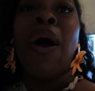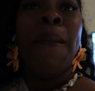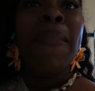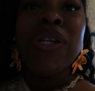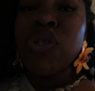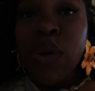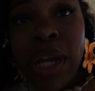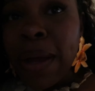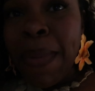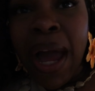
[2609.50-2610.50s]

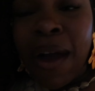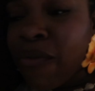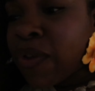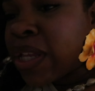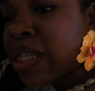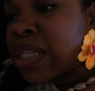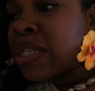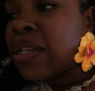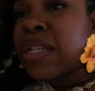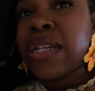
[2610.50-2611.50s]
Majority of my outfits
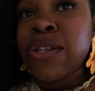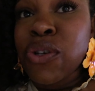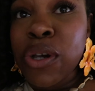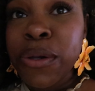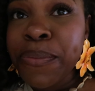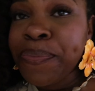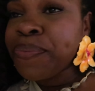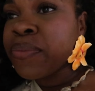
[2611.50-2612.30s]
this trip